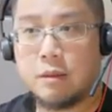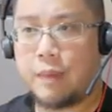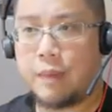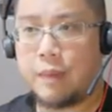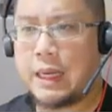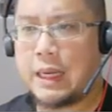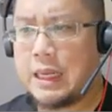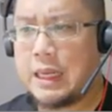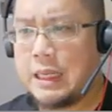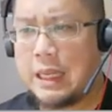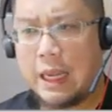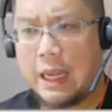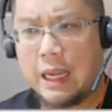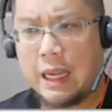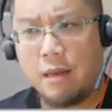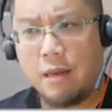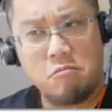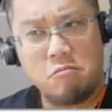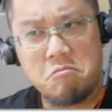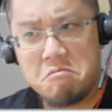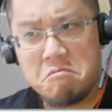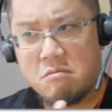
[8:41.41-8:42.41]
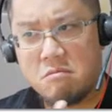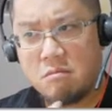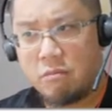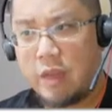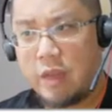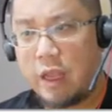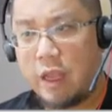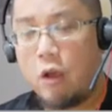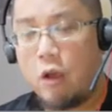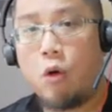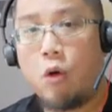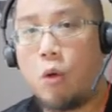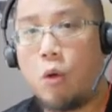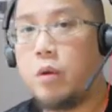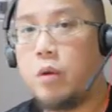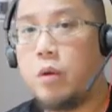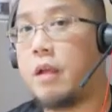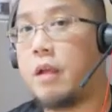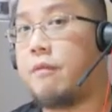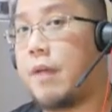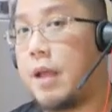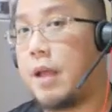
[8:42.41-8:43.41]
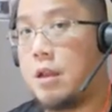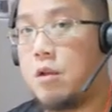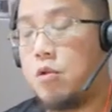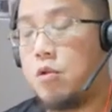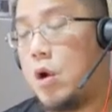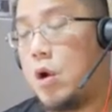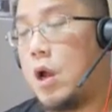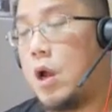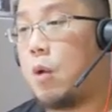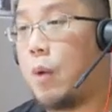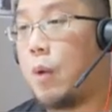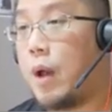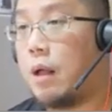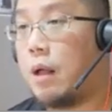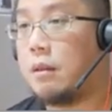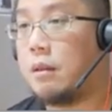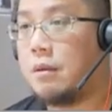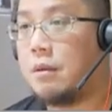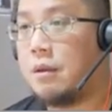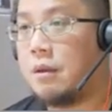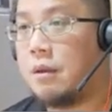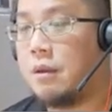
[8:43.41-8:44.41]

but in the end, they hold their value quite well.